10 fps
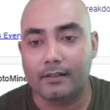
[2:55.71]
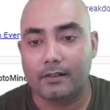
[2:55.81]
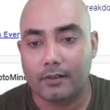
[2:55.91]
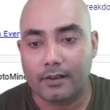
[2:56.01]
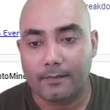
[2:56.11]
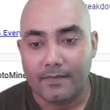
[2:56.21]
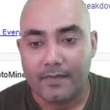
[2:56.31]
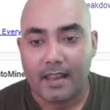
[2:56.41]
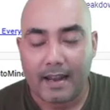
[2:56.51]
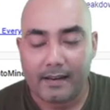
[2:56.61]
Okay,
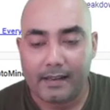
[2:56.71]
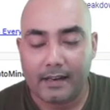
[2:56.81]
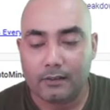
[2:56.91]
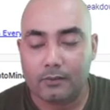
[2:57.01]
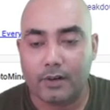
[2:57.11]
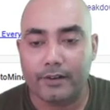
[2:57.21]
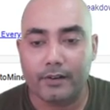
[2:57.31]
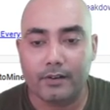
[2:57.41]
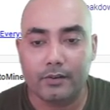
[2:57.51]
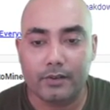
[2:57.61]
and then what you
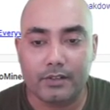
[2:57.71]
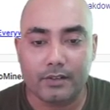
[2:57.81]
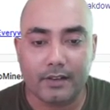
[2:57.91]
can do is you